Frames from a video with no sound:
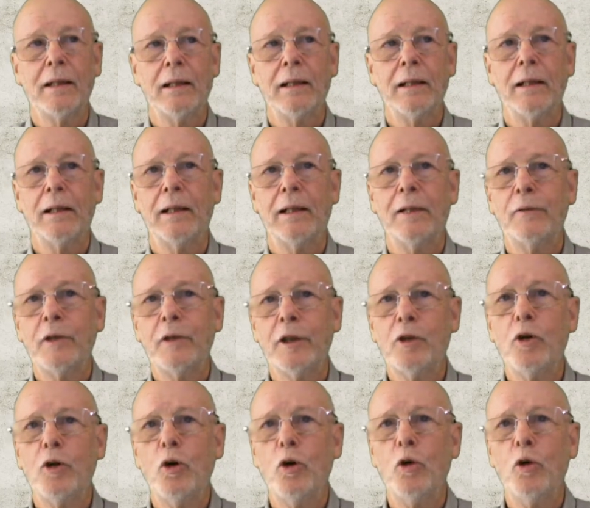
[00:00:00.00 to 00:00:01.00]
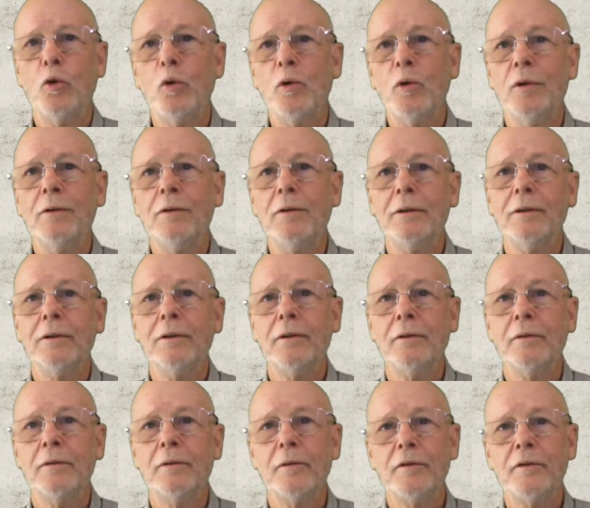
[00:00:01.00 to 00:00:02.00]
I recall
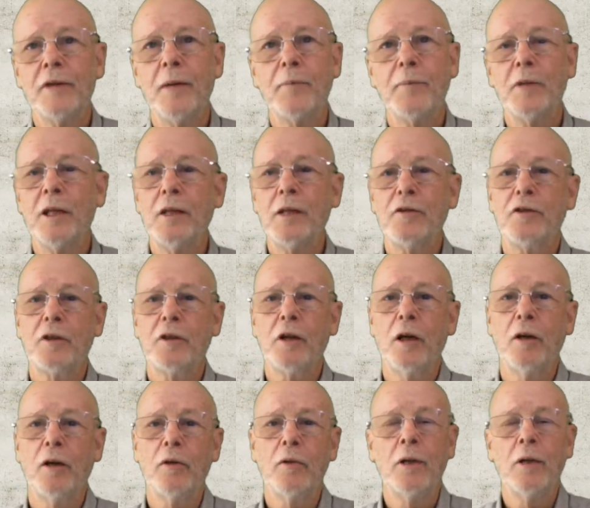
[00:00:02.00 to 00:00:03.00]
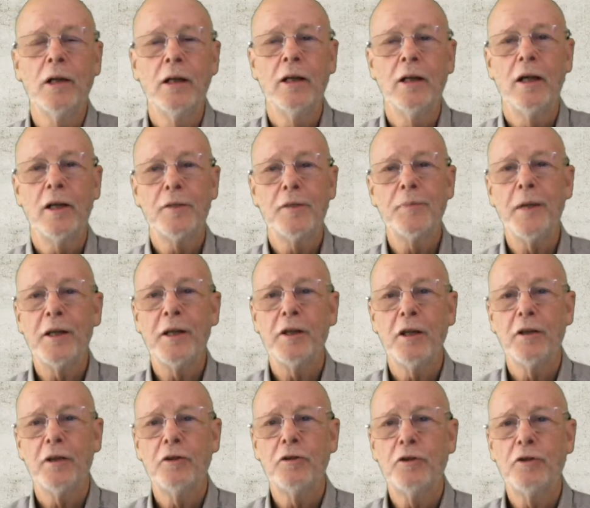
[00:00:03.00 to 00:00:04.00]
some years ago, I spent
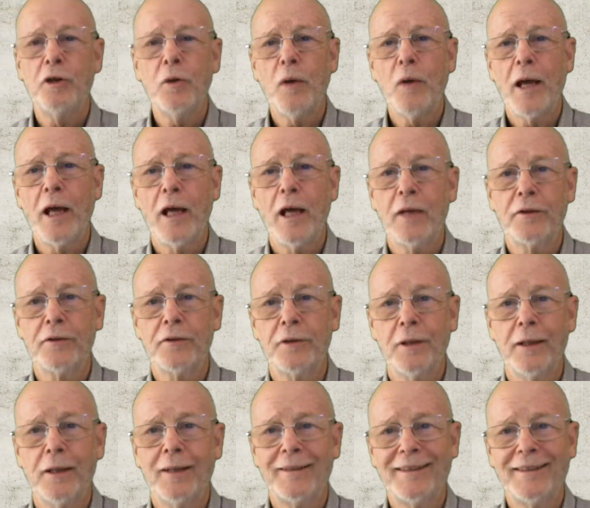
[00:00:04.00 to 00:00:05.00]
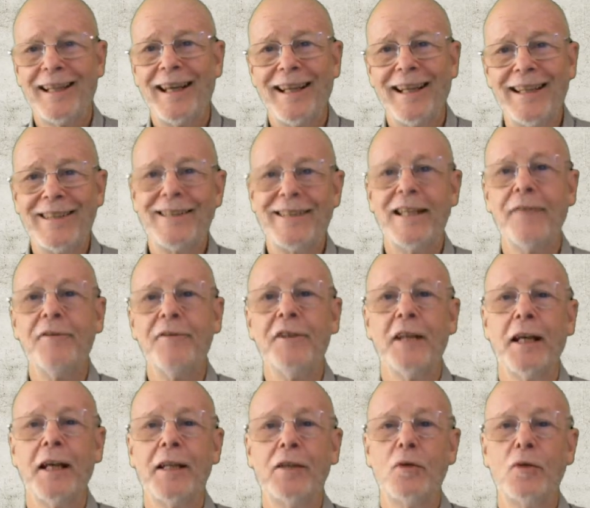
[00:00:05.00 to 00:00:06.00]
2 hours a day, 7
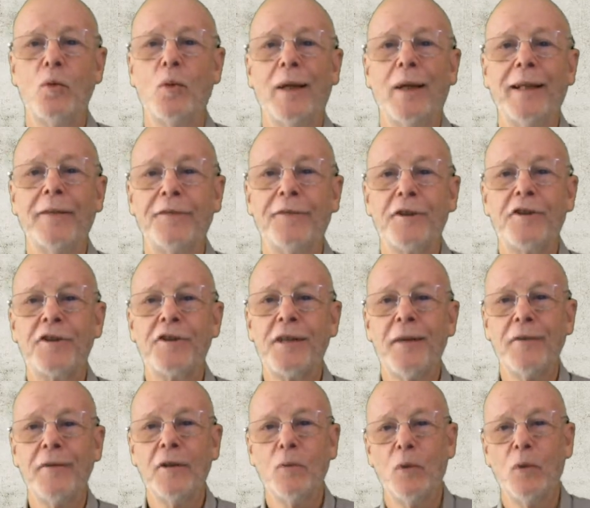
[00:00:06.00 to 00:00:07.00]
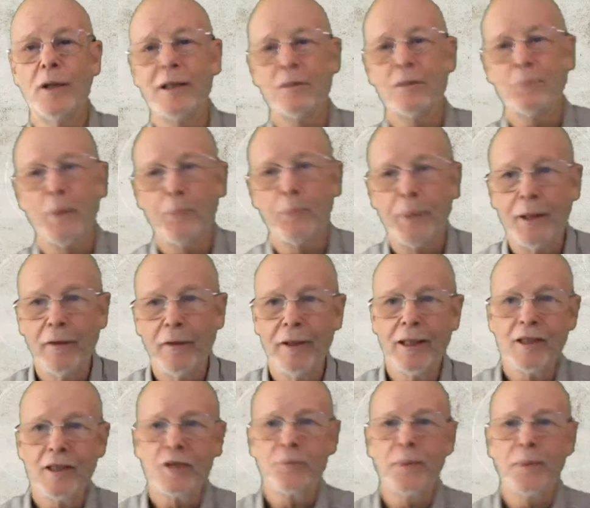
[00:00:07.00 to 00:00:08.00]
days a week for 7 weeks preparing a
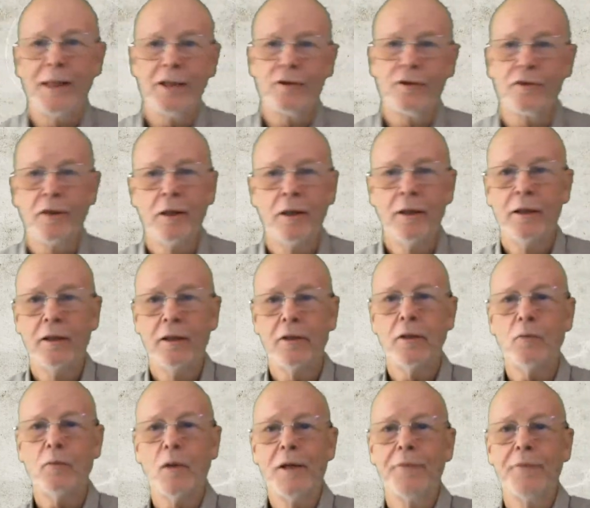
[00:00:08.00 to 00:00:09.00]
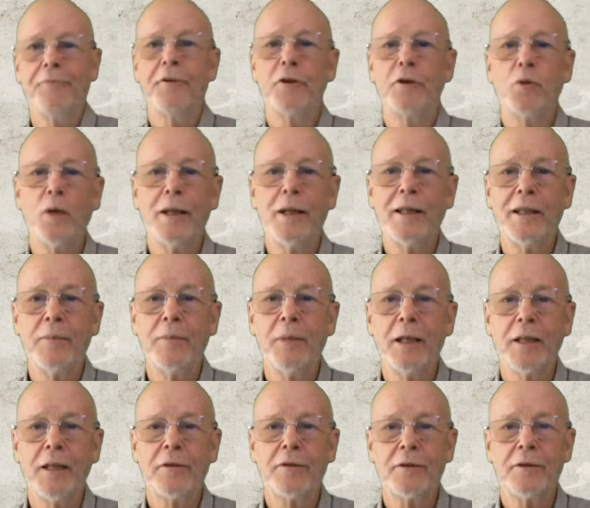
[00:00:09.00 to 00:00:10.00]
speech that went for 20
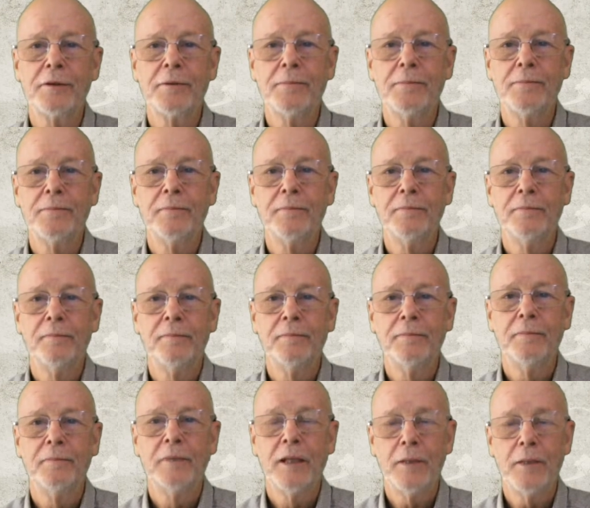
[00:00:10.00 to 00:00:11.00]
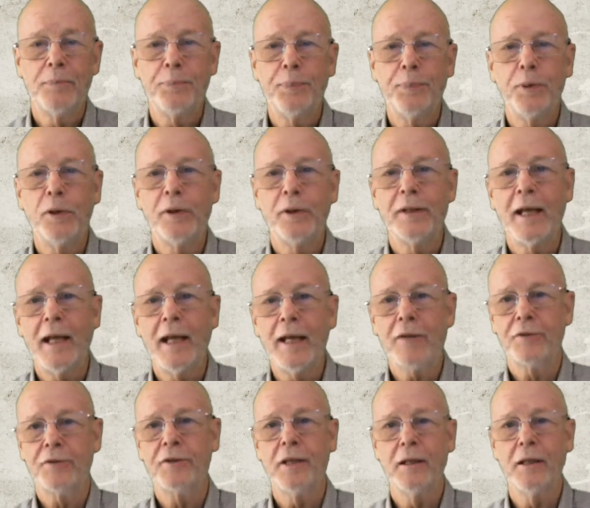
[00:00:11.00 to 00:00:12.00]
minutes. It brought the
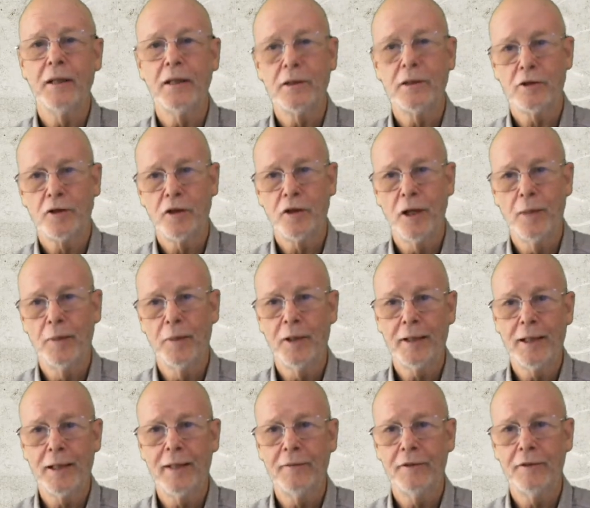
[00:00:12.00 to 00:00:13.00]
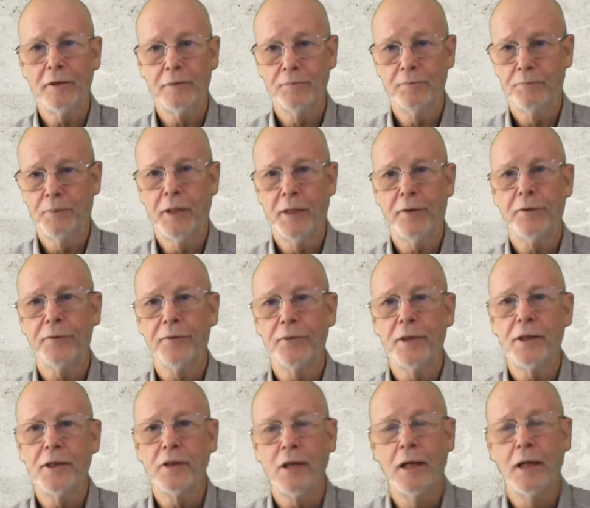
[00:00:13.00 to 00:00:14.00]
house down each time I gave it, about
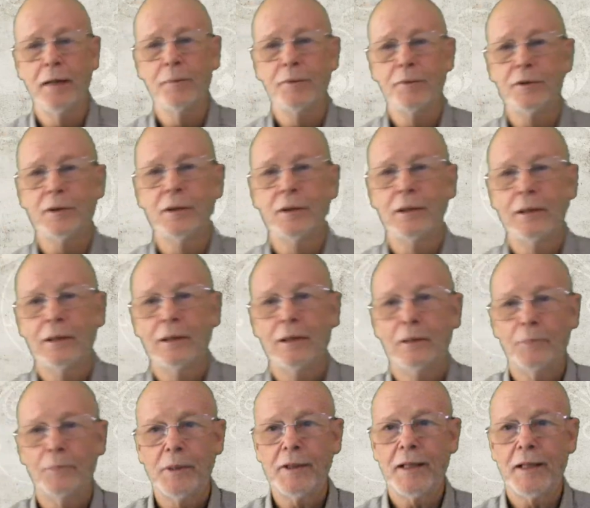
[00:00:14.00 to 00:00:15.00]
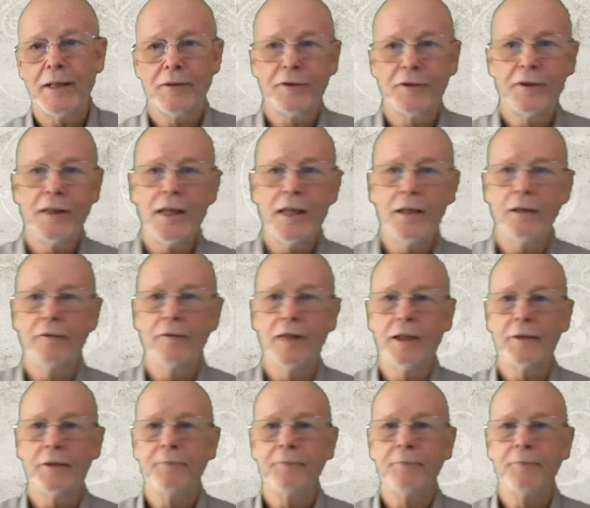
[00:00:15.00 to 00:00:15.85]
3 times. But that's the end of it.